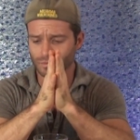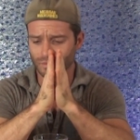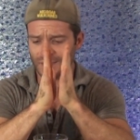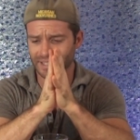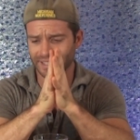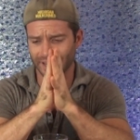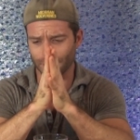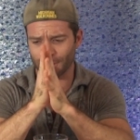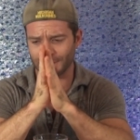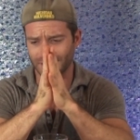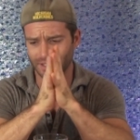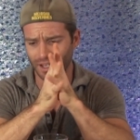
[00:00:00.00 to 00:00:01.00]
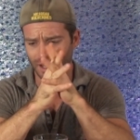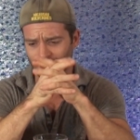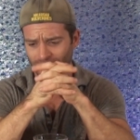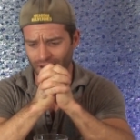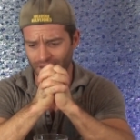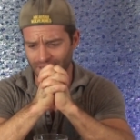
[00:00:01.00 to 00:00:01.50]
Next category is
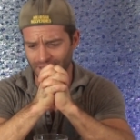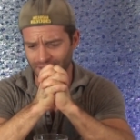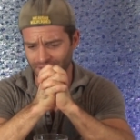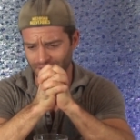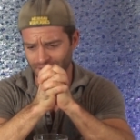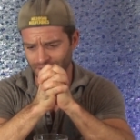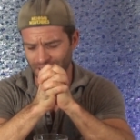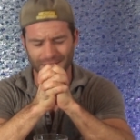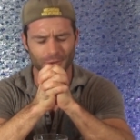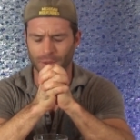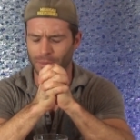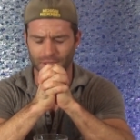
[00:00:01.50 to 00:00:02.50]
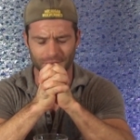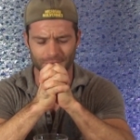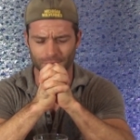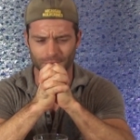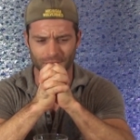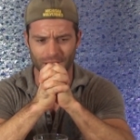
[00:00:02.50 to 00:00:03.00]
not drinkability,
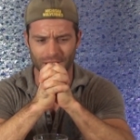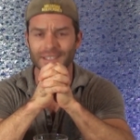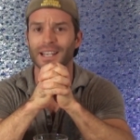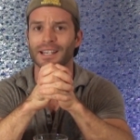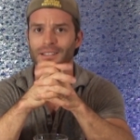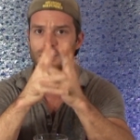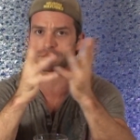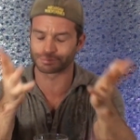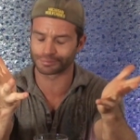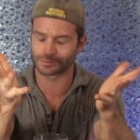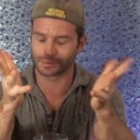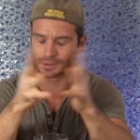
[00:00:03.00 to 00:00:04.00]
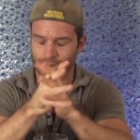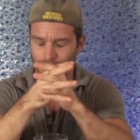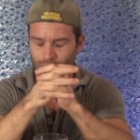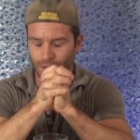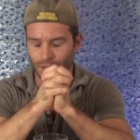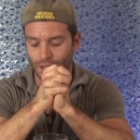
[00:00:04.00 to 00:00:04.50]
for taste.
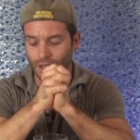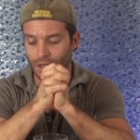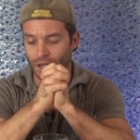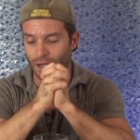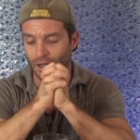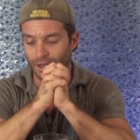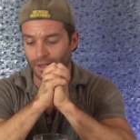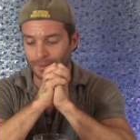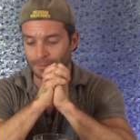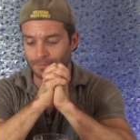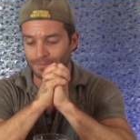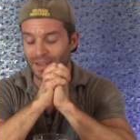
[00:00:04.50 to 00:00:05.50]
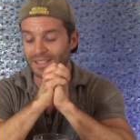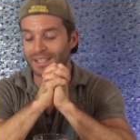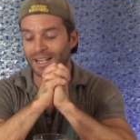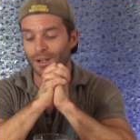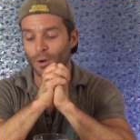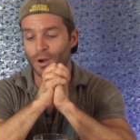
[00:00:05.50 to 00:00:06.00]
Next
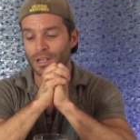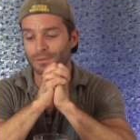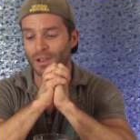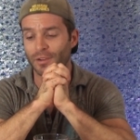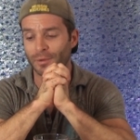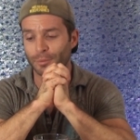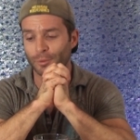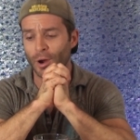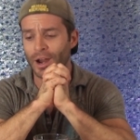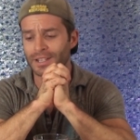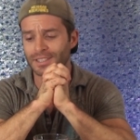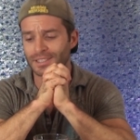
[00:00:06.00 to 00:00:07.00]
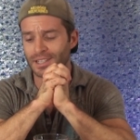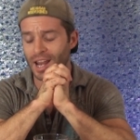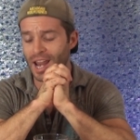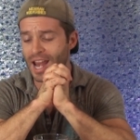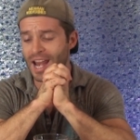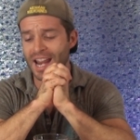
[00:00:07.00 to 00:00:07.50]
category is value for price,
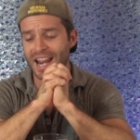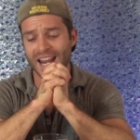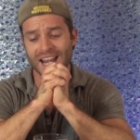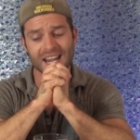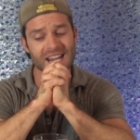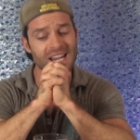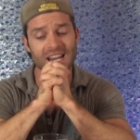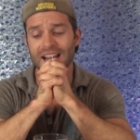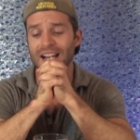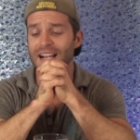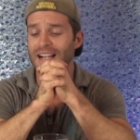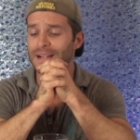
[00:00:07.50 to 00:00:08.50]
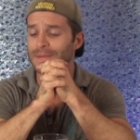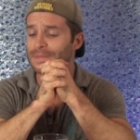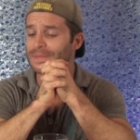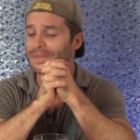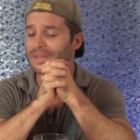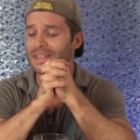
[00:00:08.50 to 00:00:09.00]
and
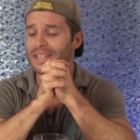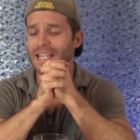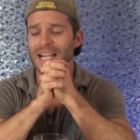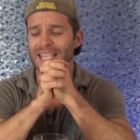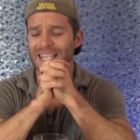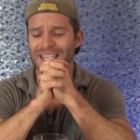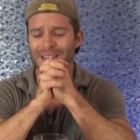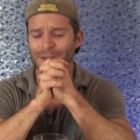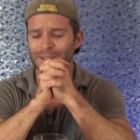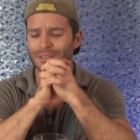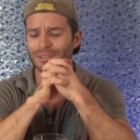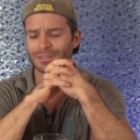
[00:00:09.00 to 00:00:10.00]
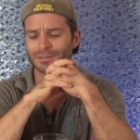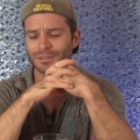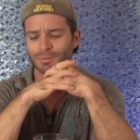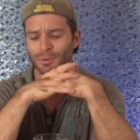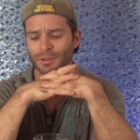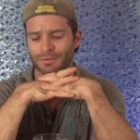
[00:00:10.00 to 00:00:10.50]
it
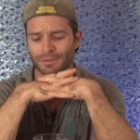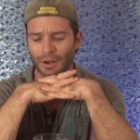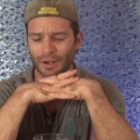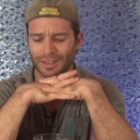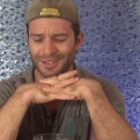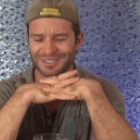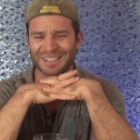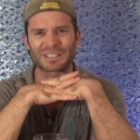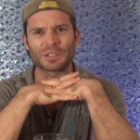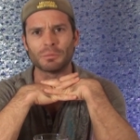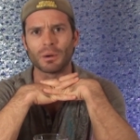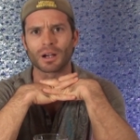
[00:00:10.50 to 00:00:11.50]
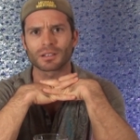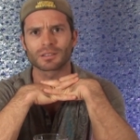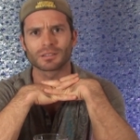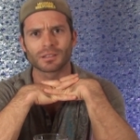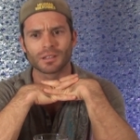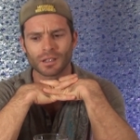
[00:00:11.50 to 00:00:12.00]
was pretty fair. I think it was like $2.